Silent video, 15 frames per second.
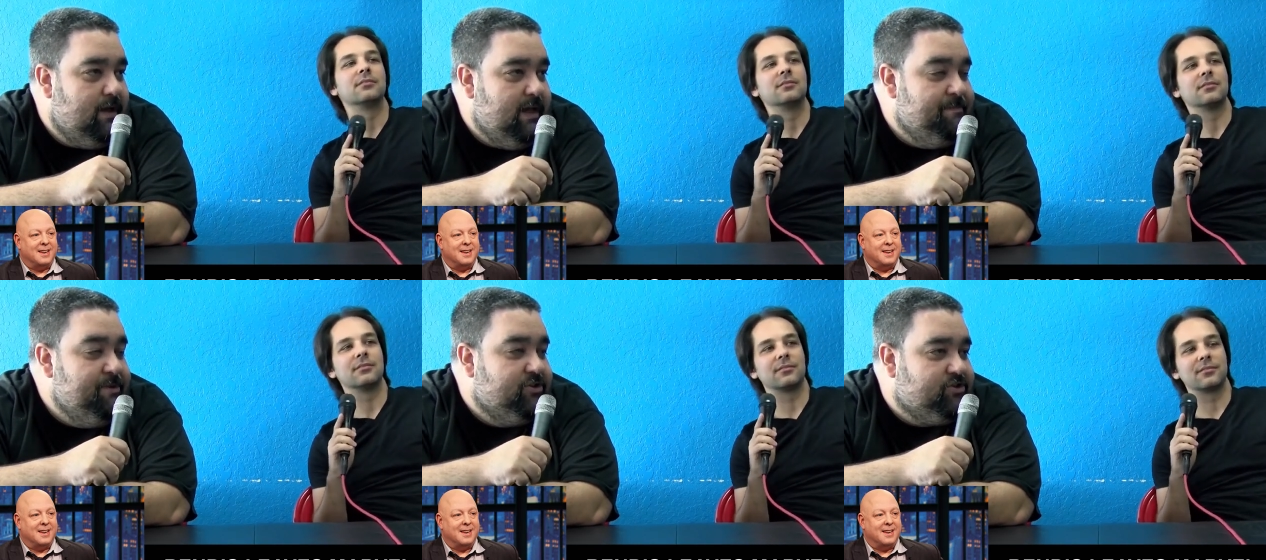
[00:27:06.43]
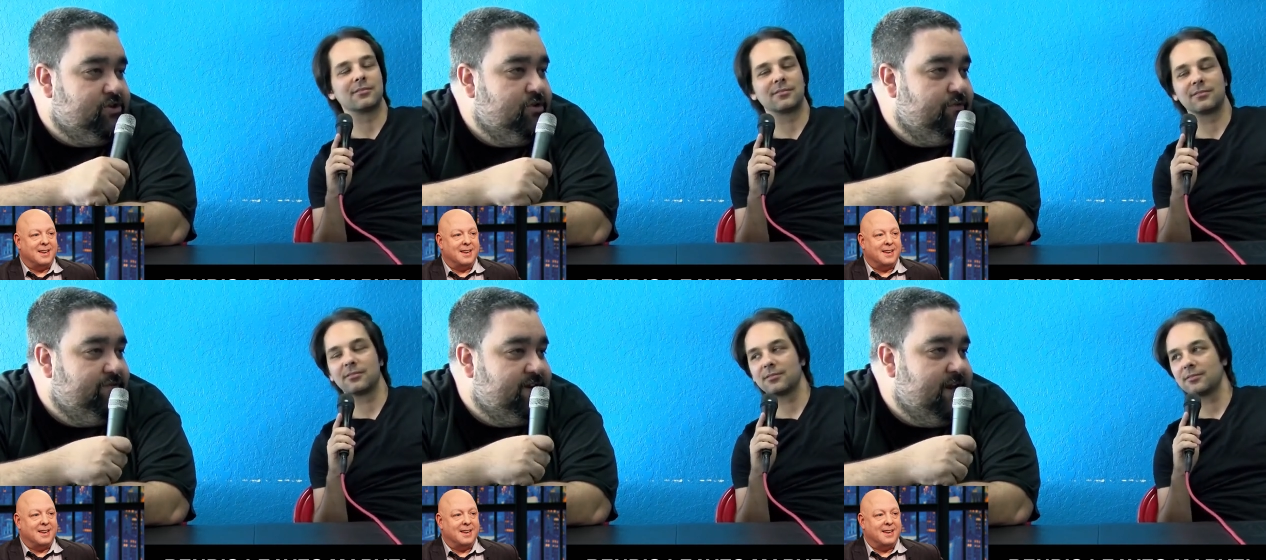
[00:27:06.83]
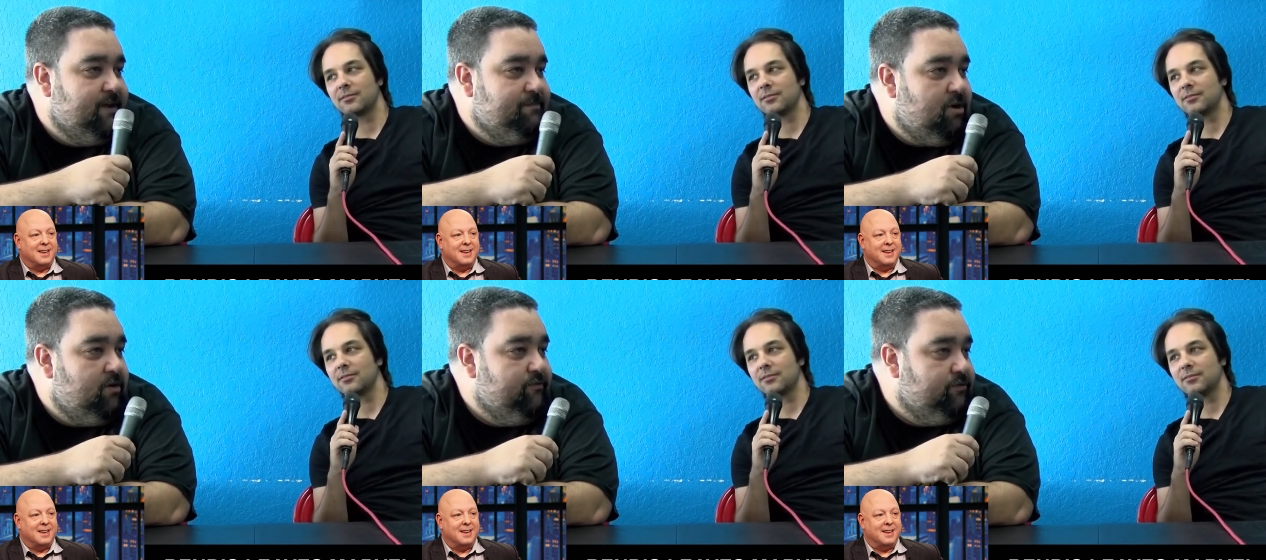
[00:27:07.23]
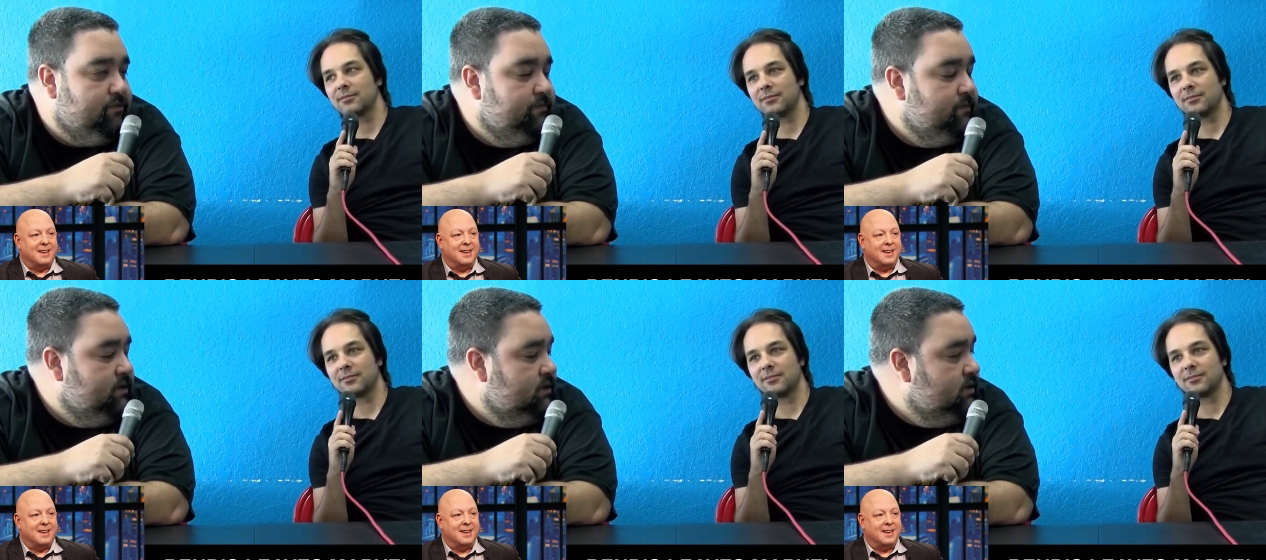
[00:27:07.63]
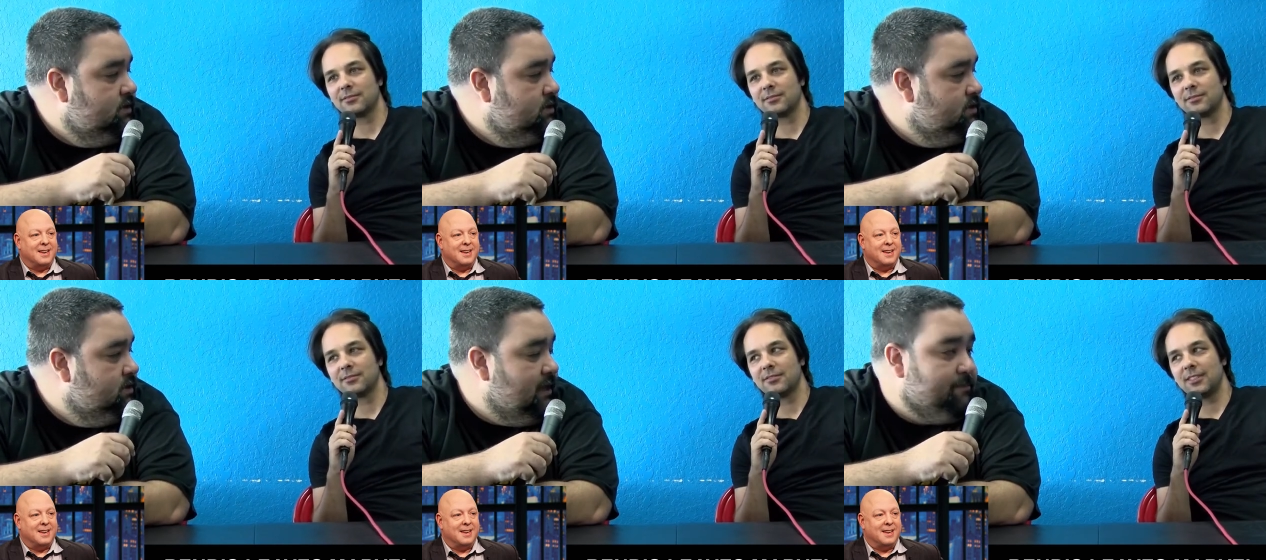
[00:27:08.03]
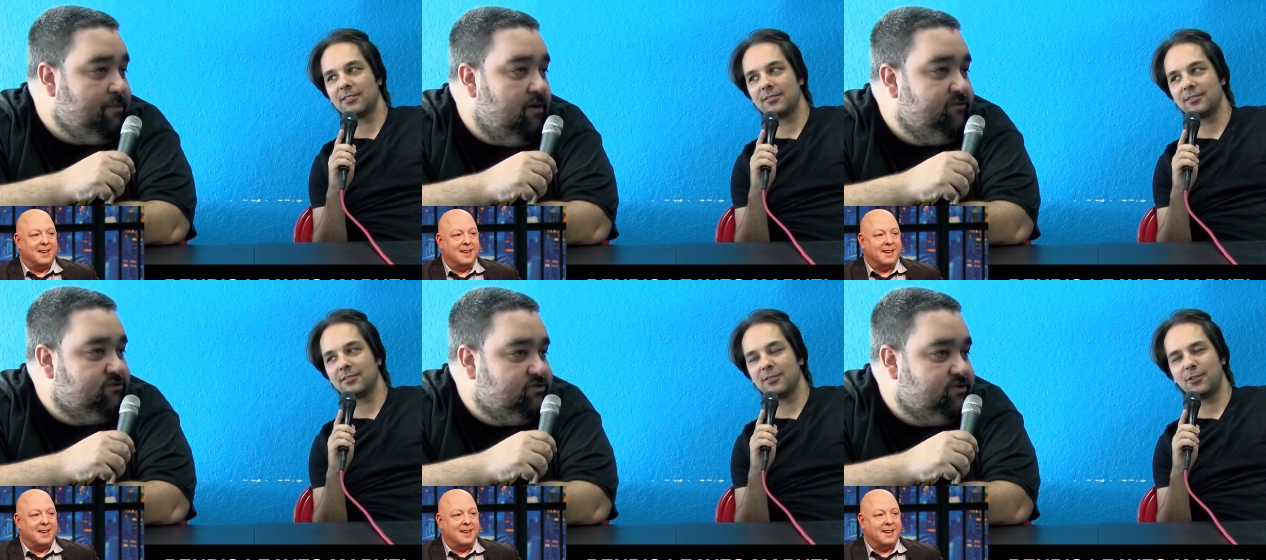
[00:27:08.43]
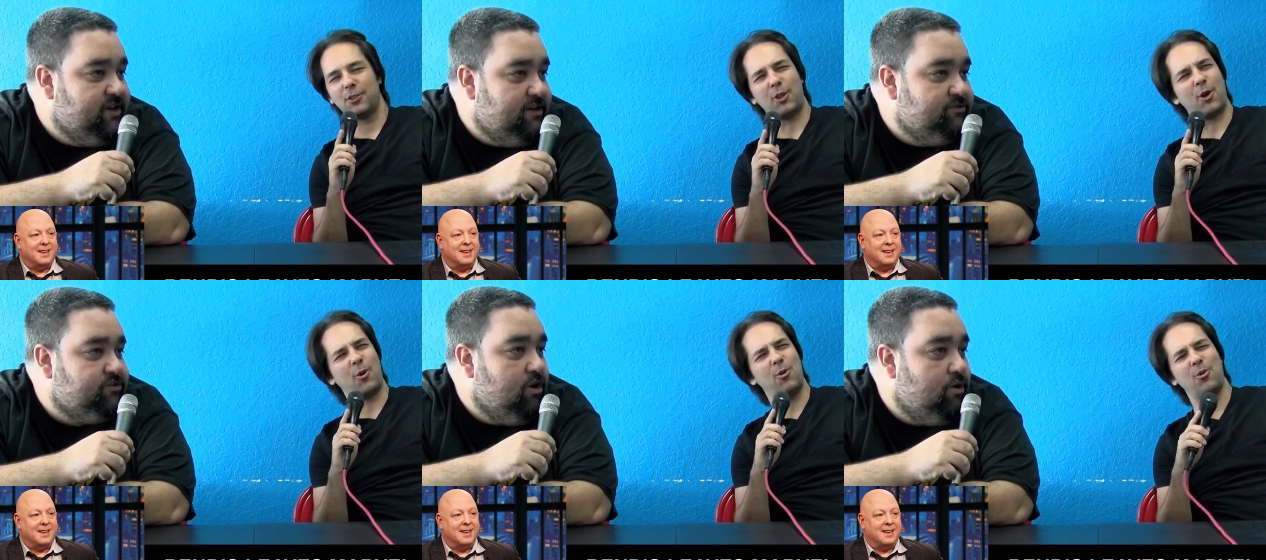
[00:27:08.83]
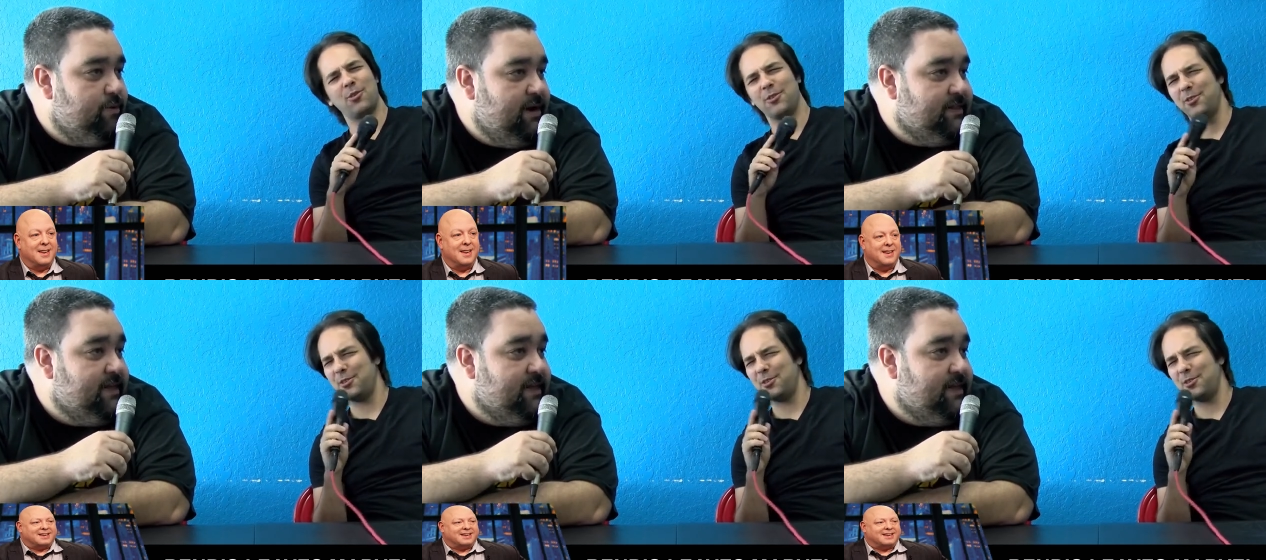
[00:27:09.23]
Speaker 1: Image could overtake Marvel. Like Marvel's sales no. are already